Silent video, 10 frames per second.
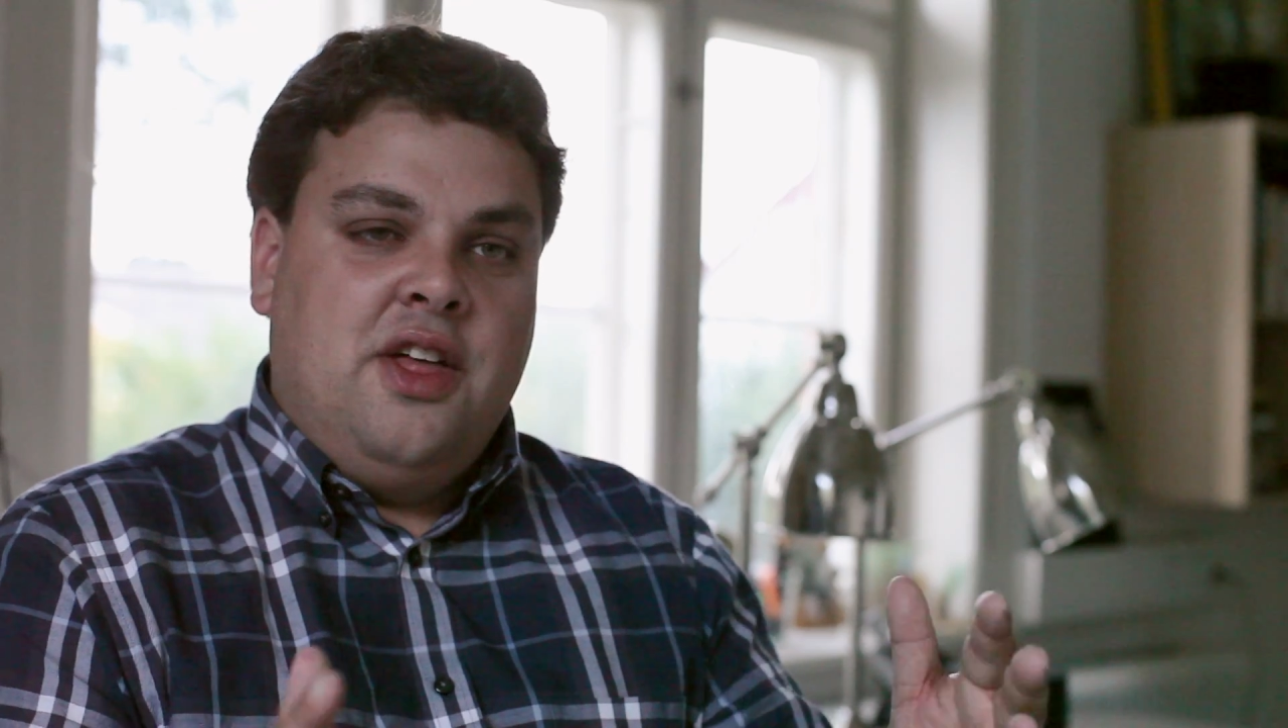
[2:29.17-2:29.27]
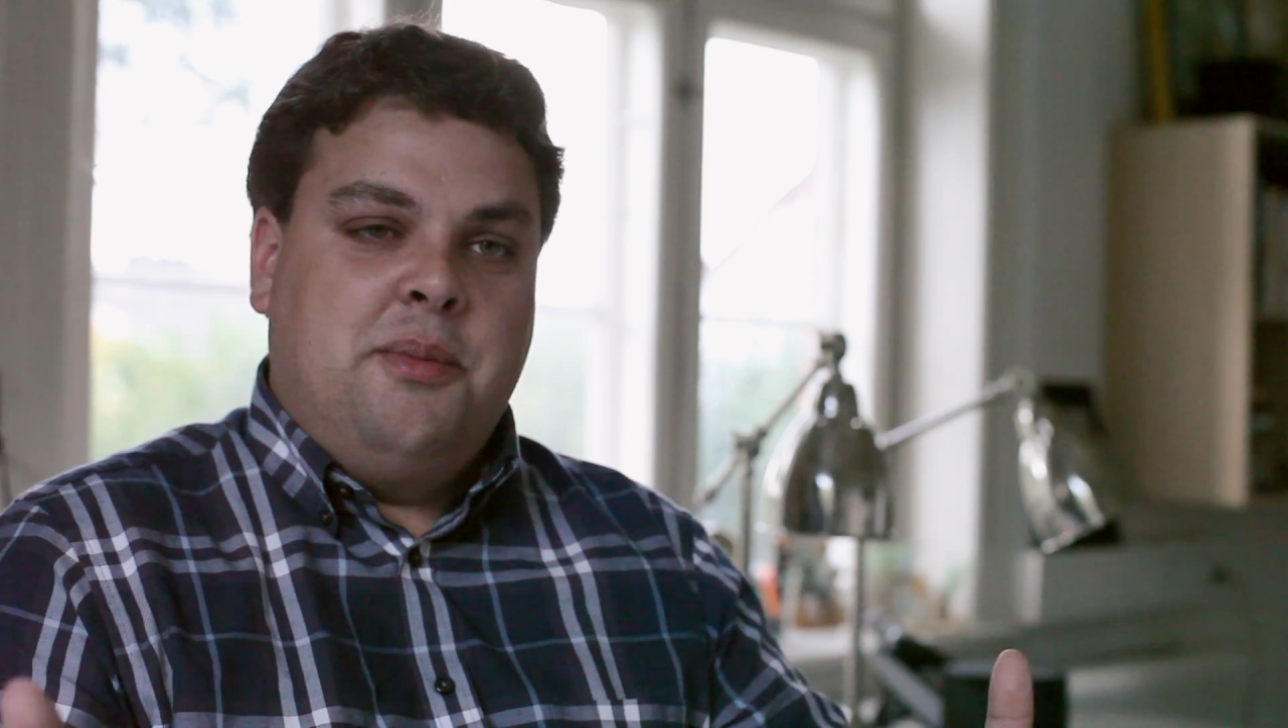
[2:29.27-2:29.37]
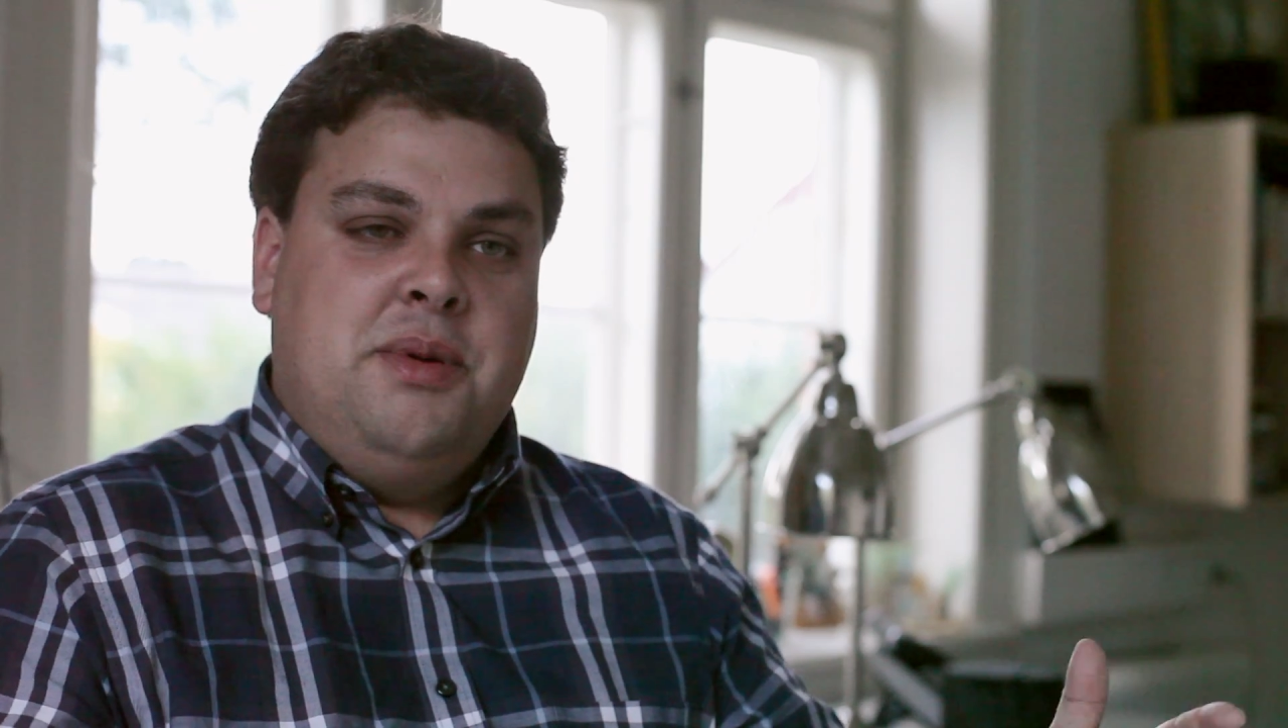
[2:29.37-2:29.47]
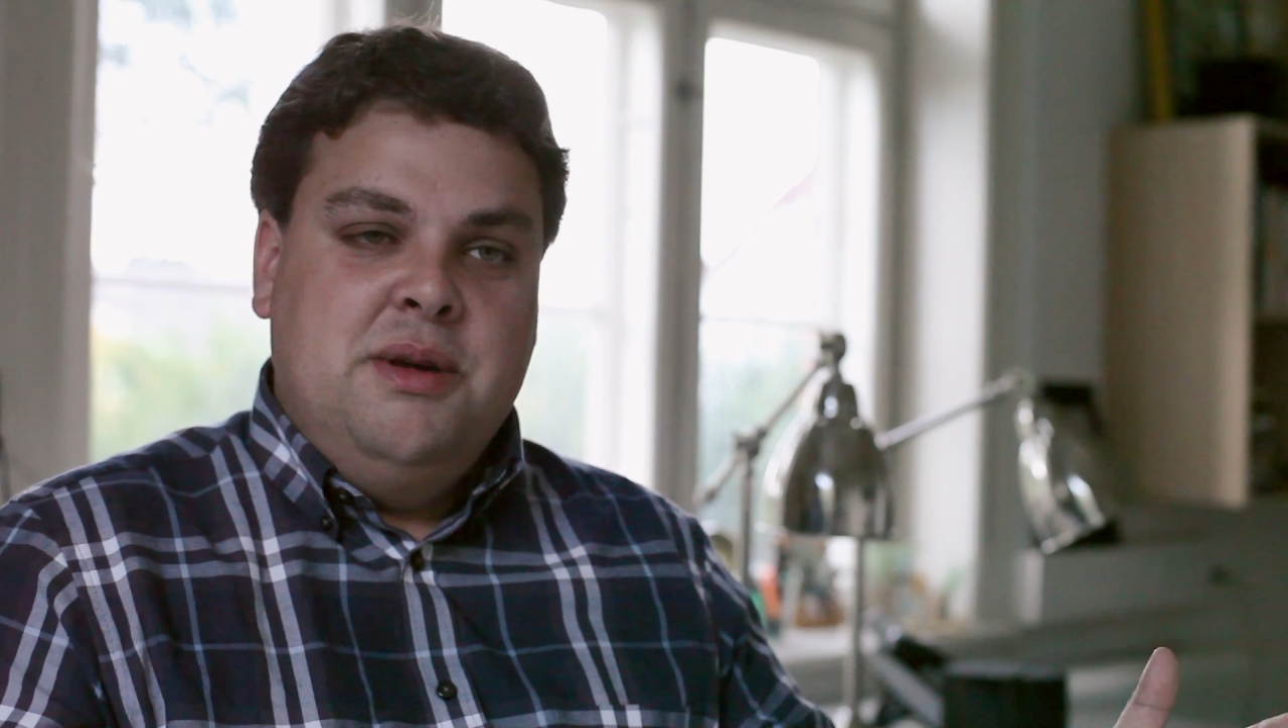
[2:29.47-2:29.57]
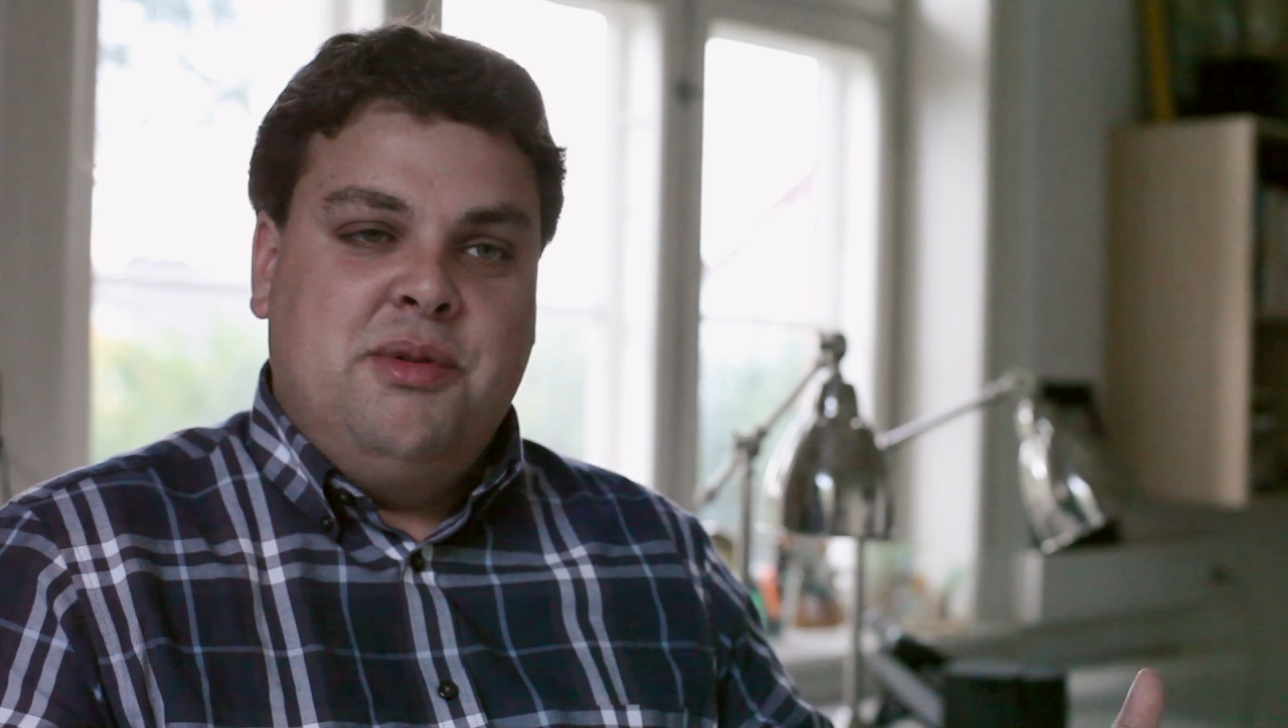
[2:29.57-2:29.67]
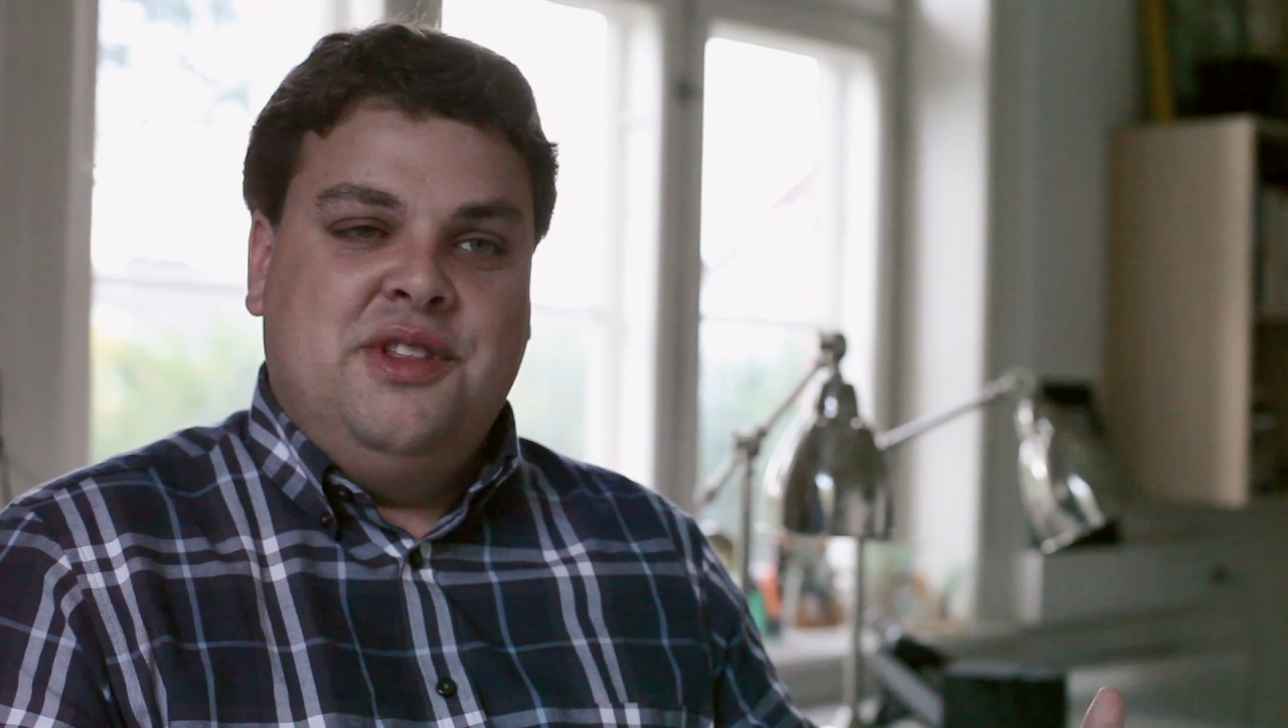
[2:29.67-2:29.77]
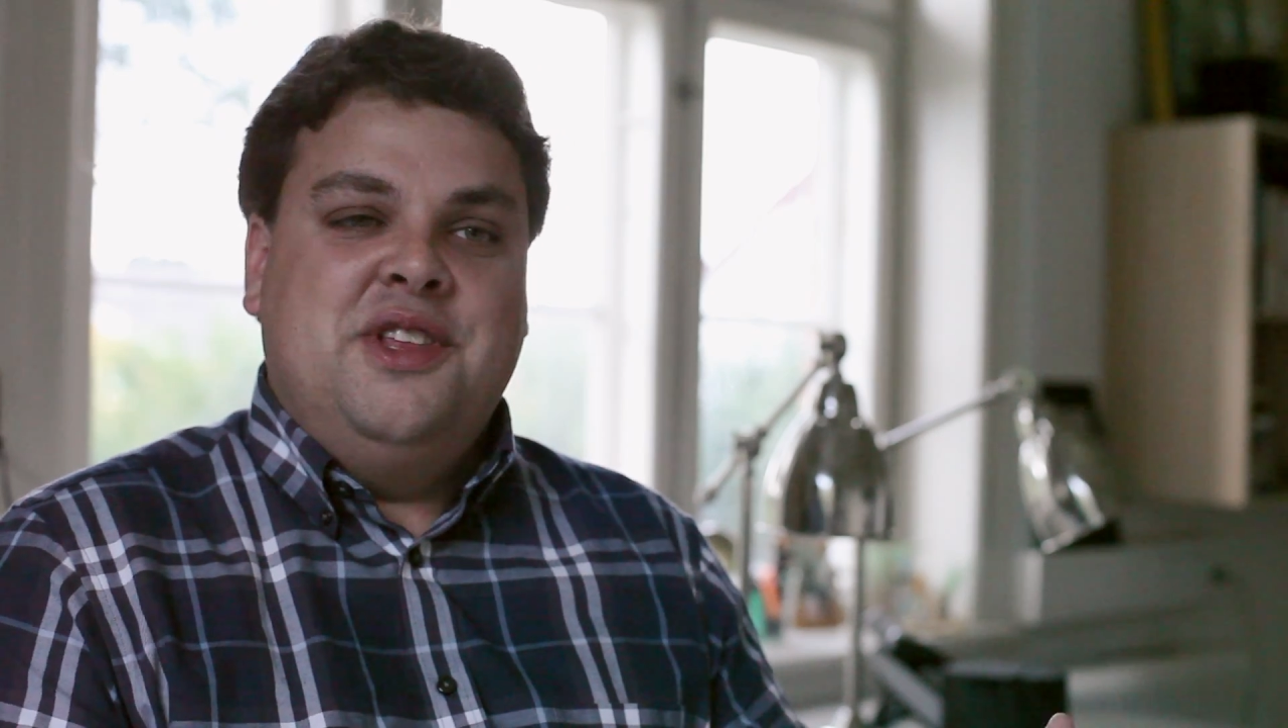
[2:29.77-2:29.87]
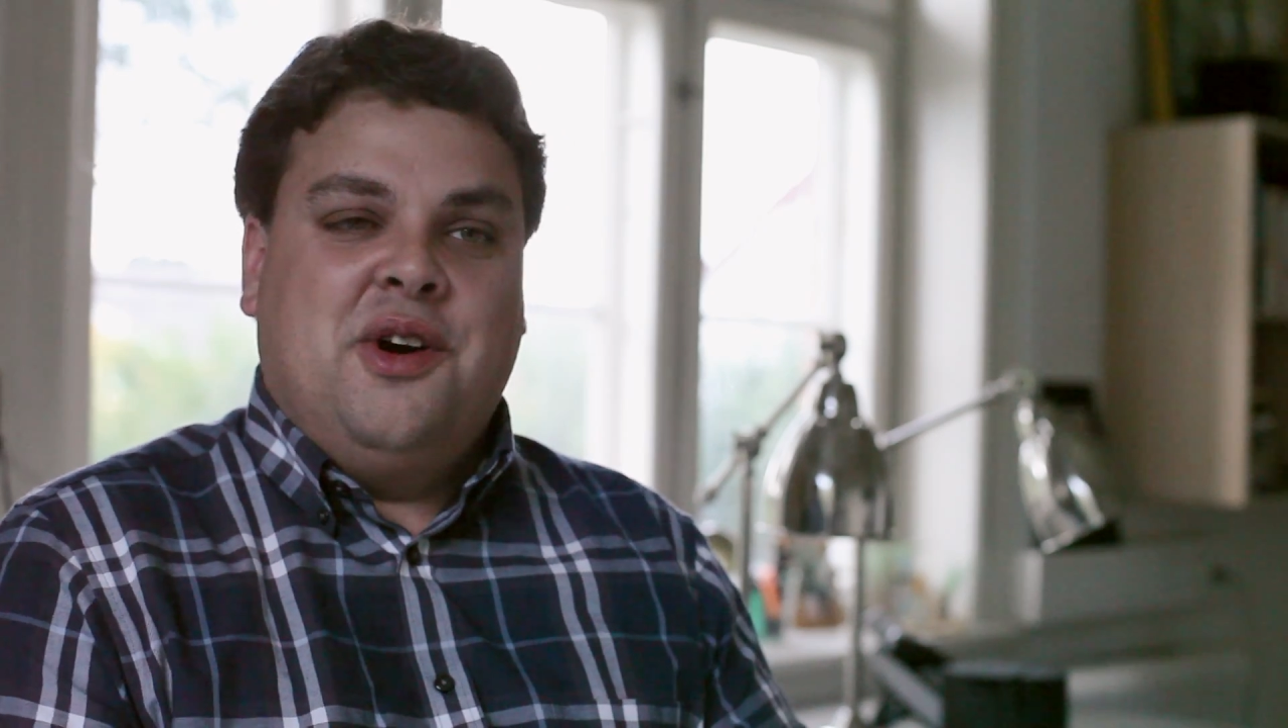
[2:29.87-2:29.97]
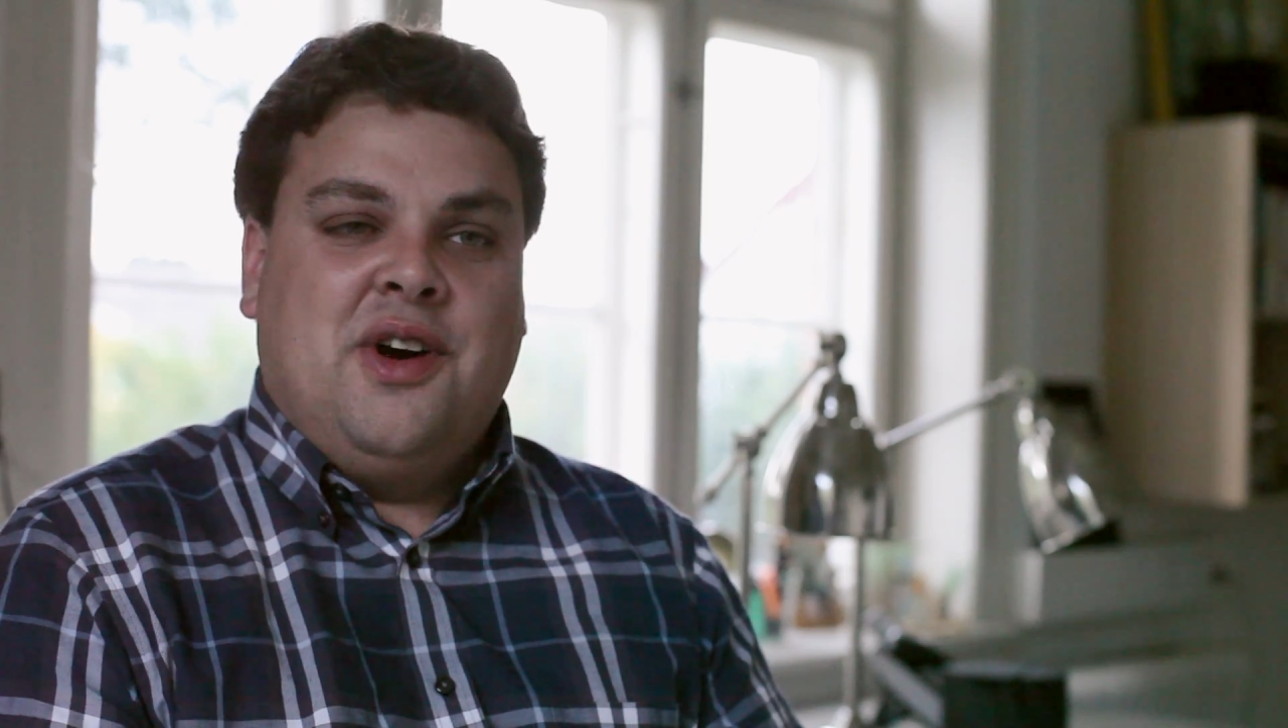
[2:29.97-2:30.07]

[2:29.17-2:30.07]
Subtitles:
other people in the